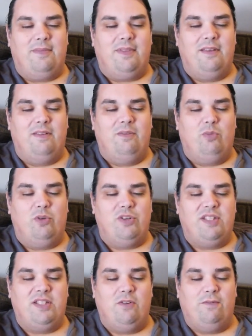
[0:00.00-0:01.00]
we're
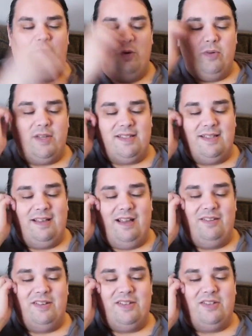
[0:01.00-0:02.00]
still focusing on
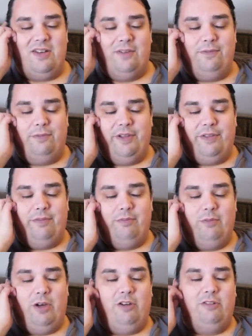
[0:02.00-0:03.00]
the stuff with
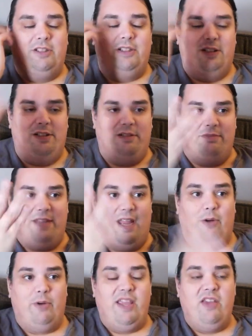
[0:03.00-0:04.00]
well, now
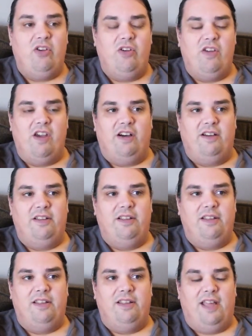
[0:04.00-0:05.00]
Ikuya
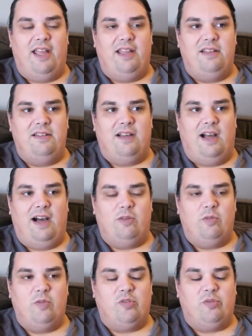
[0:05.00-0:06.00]
and
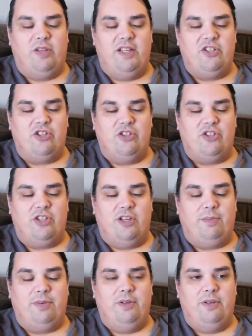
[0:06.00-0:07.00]
Haru's relationship,
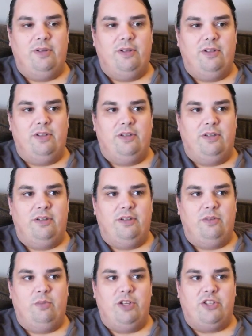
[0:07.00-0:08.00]

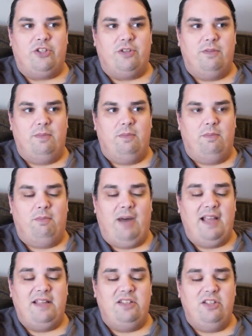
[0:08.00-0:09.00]
which
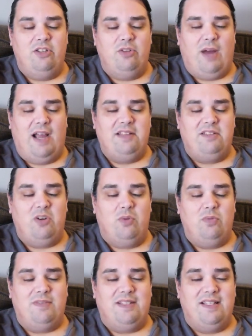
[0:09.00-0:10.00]
Mind you, I
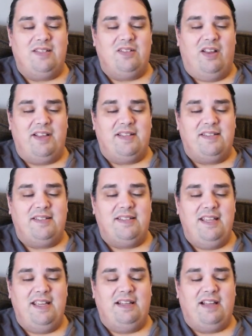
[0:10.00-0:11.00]
don't dislike
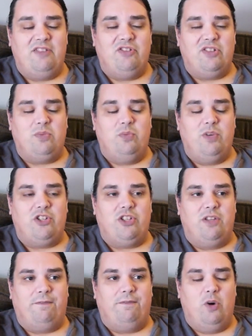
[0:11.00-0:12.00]
seeing, I just wish the
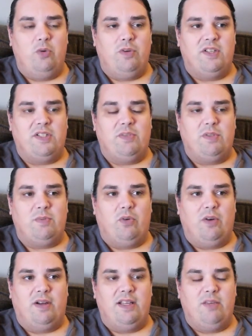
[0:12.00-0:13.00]
focus was more
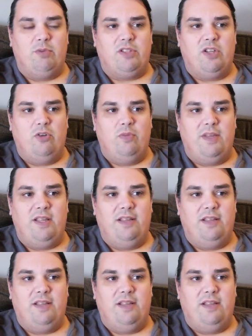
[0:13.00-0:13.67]
on Iwatobi.